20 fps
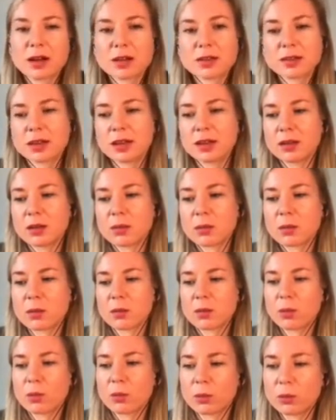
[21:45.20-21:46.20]
So I'll tell you a
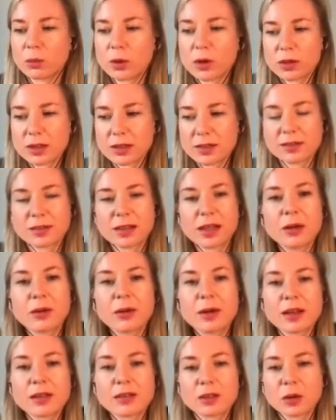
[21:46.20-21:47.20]
little bit about the
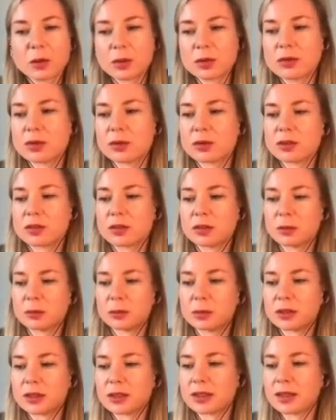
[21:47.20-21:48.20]
context for the study, but not
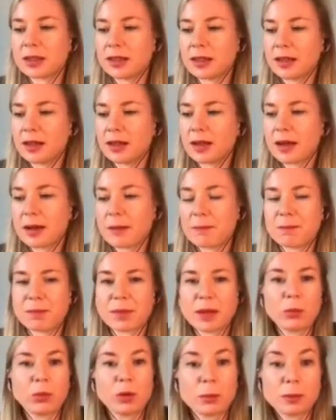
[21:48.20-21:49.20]
for too long.
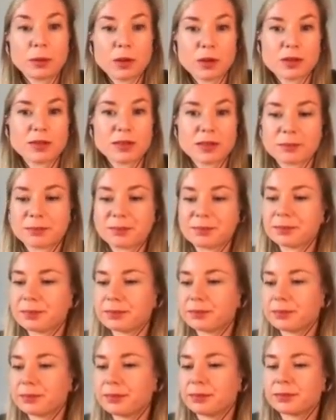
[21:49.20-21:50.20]
Our
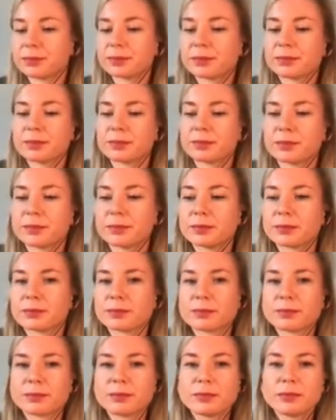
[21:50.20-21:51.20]
recommendations for
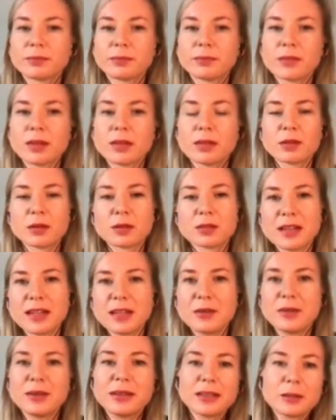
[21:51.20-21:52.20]
governments,
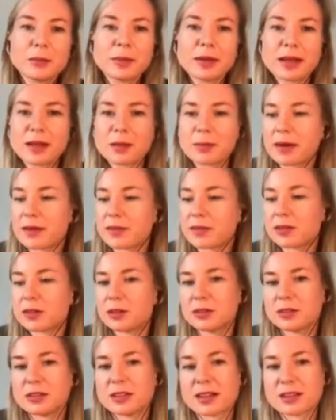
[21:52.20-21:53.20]
and then a little bit about
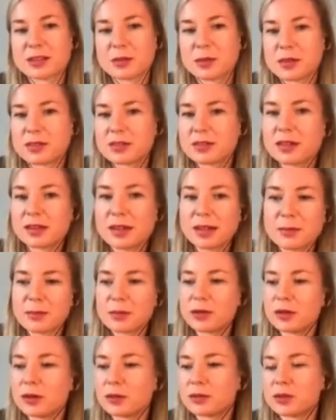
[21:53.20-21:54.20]
a
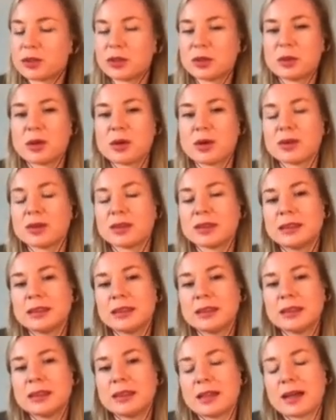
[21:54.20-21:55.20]
capability
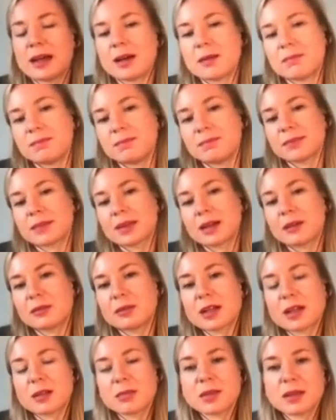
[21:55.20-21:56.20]
model we
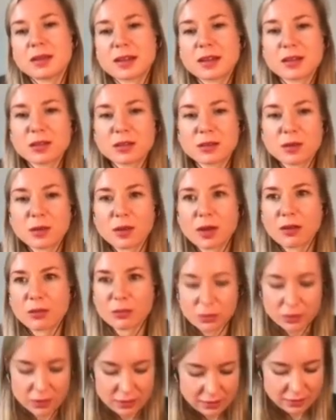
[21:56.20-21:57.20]
developed to support
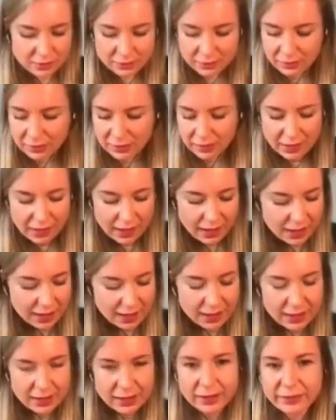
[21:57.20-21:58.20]
that.
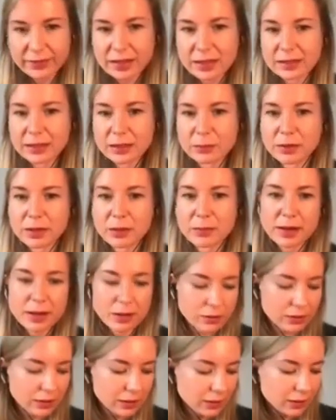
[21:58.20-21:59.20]
One
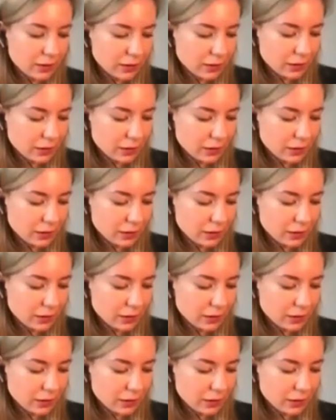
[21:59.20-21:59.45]
moment.